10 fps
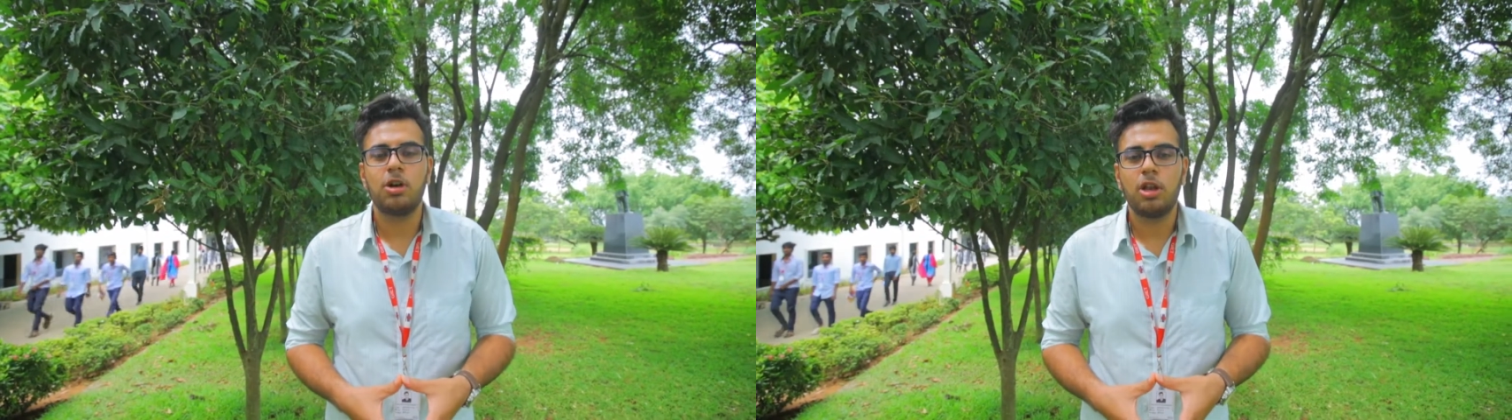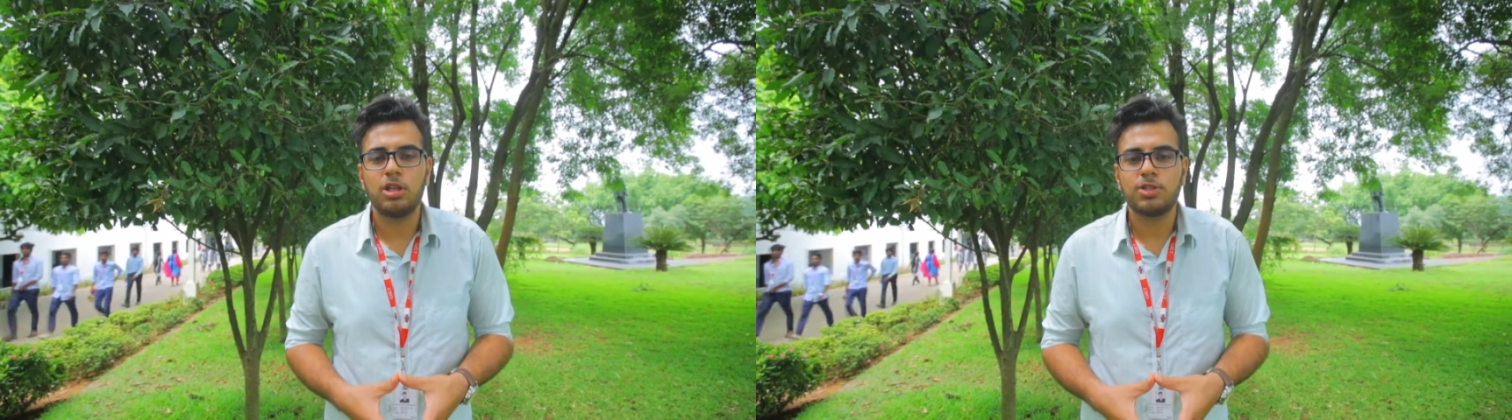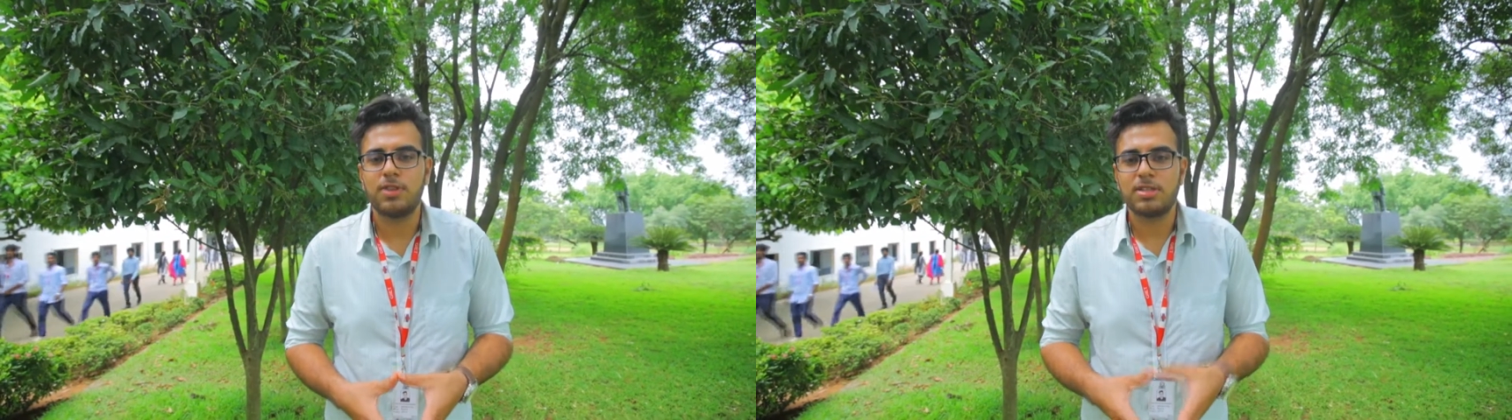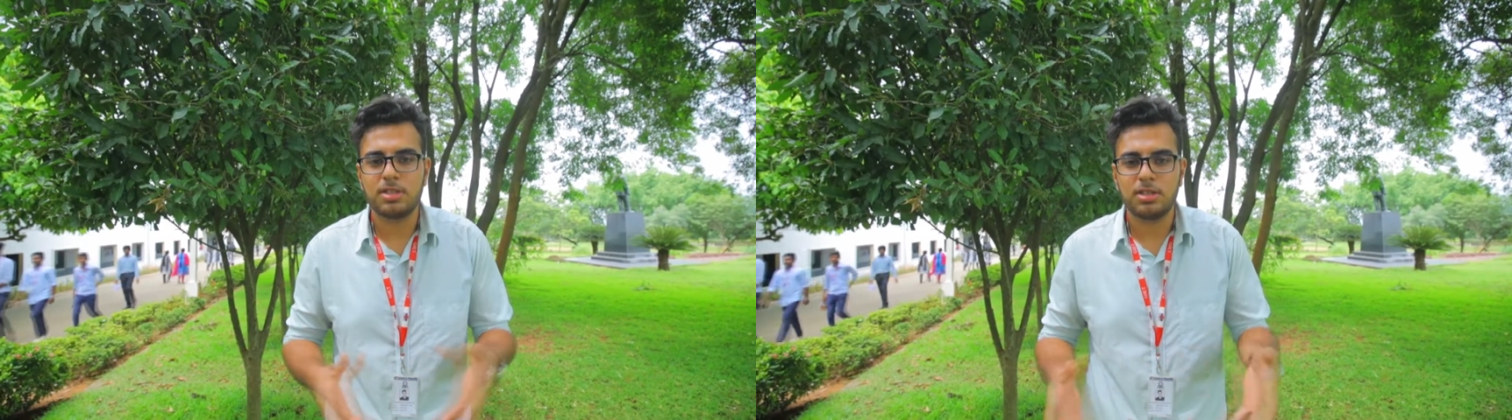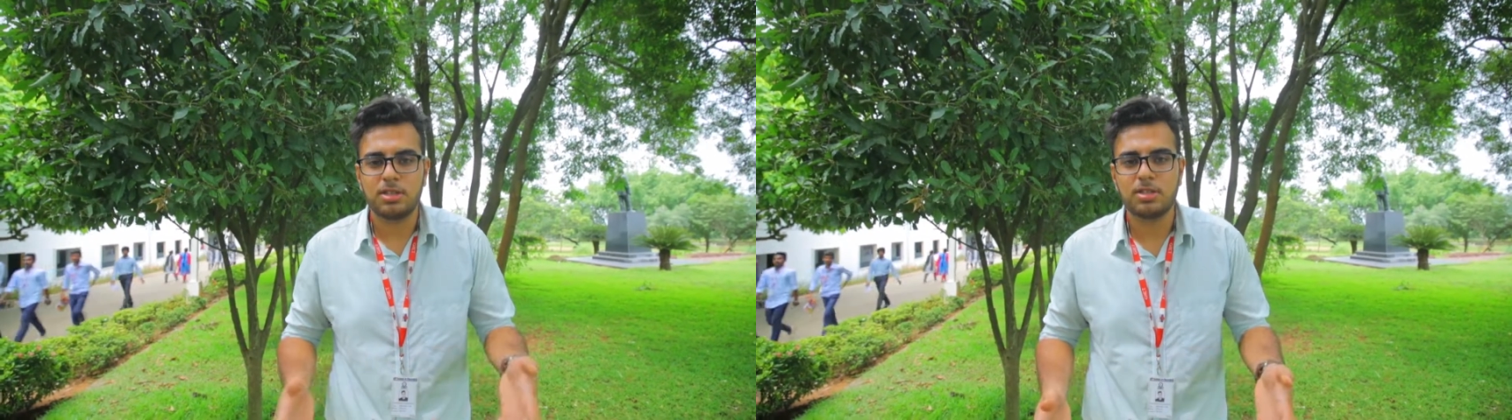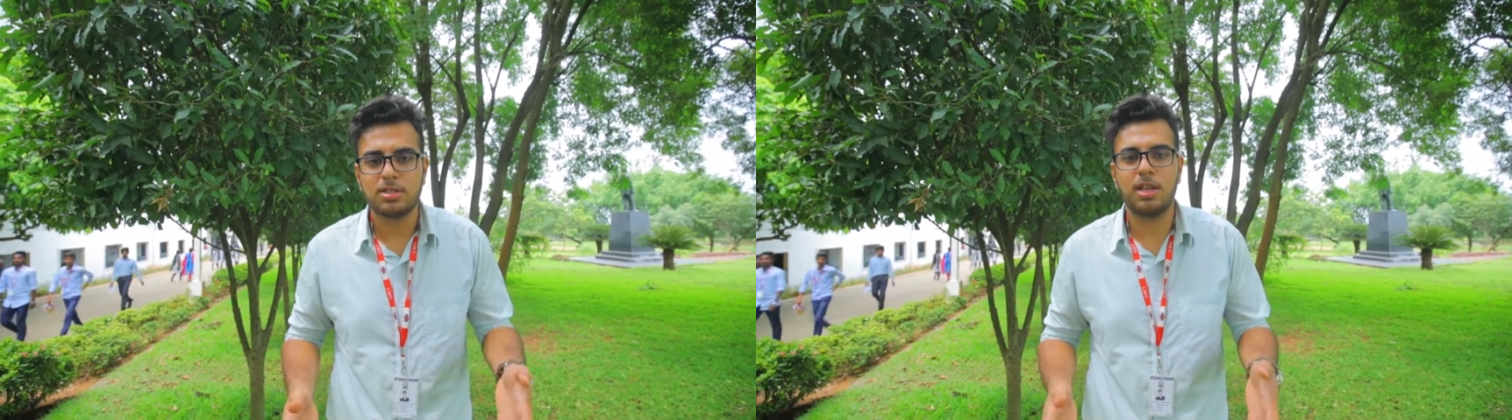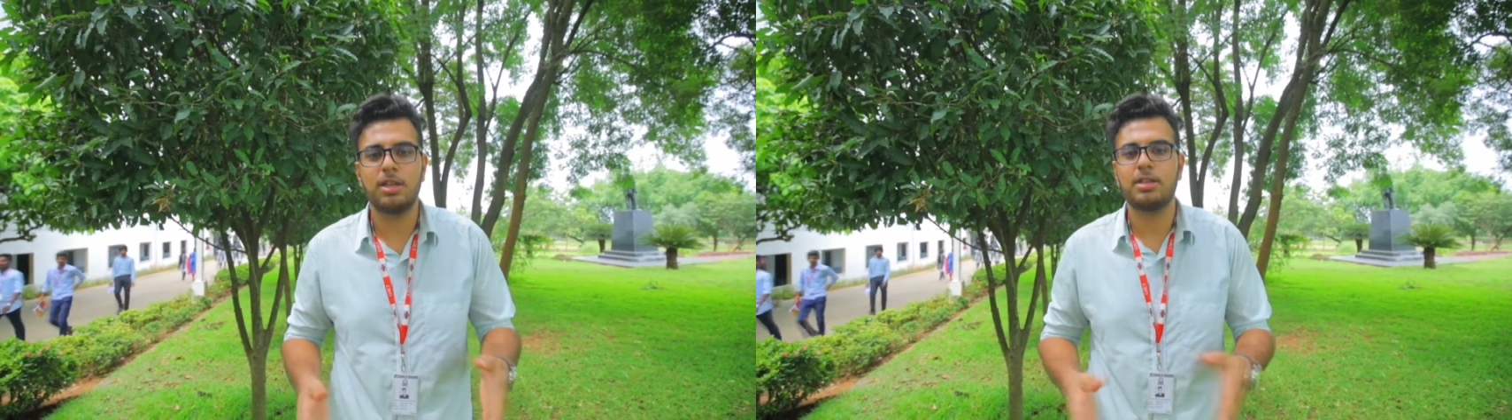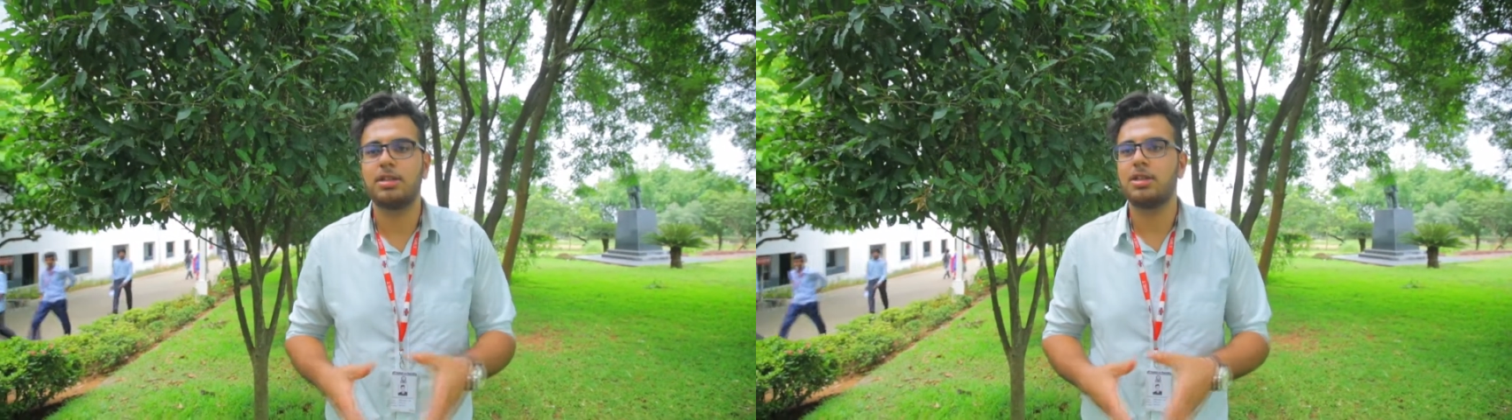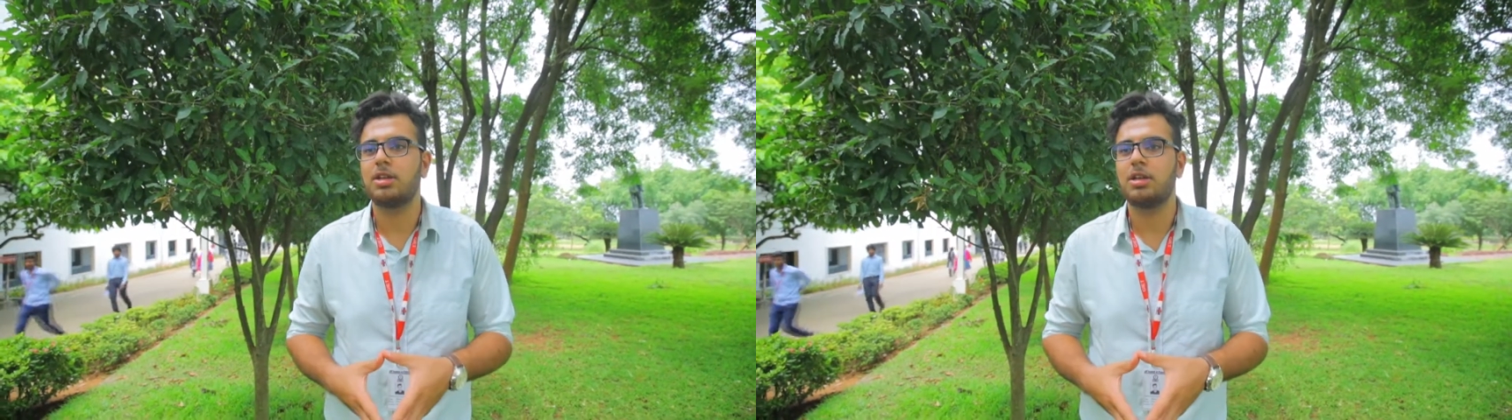college facilities and